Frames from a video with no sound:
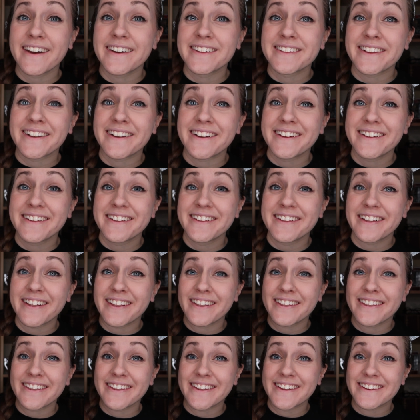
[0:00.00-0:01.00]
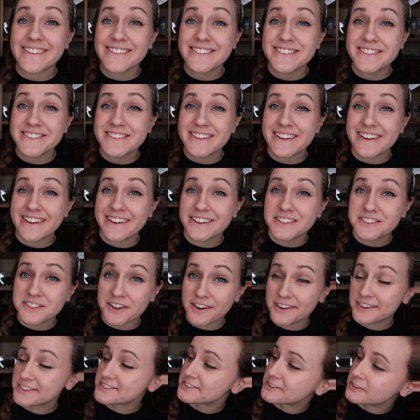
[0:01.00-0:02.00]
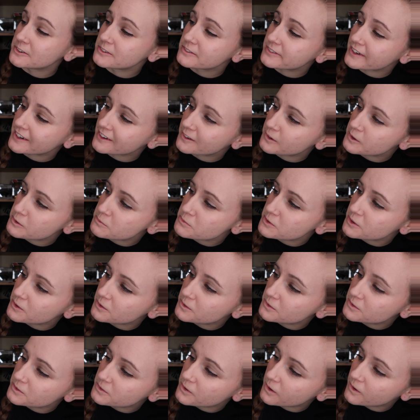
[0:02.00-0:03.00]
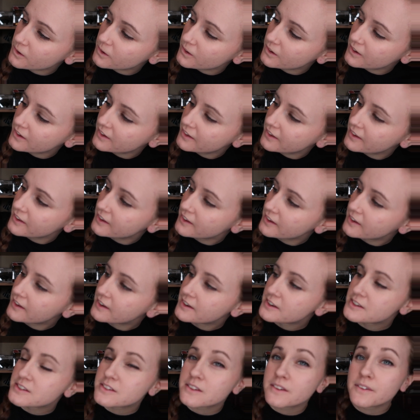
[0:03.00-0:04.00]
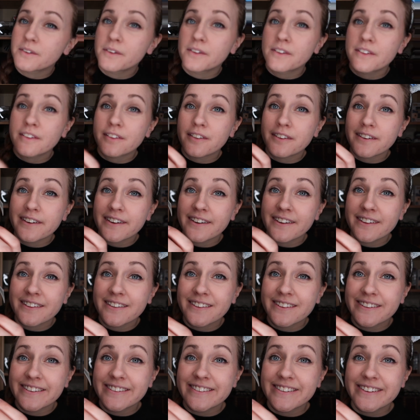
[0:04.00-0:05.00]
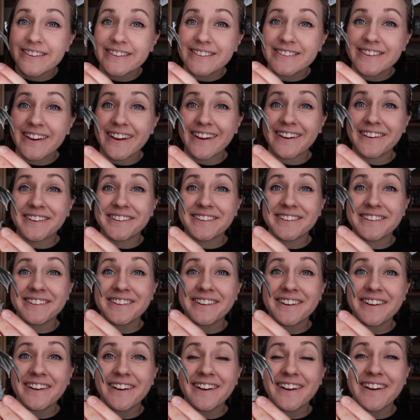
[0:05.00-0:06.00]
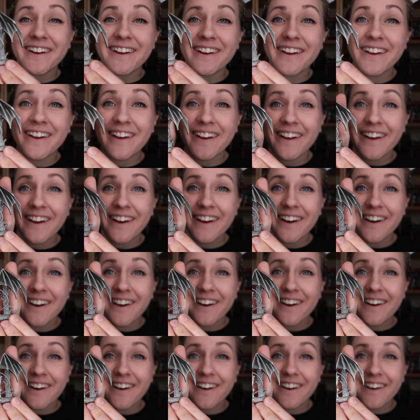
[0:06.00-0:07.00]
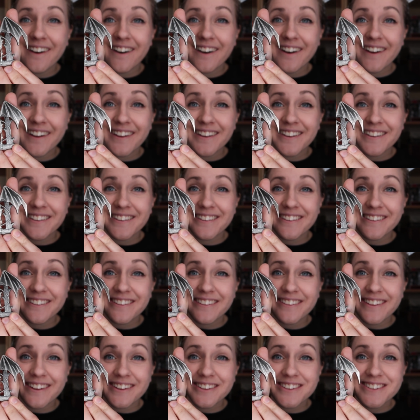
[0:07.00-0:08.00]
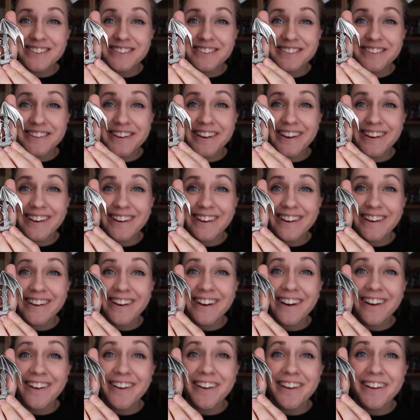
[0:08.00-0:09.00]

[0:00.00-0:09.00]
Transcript: and this is also very beautiful. Look at the detail on the thestral here.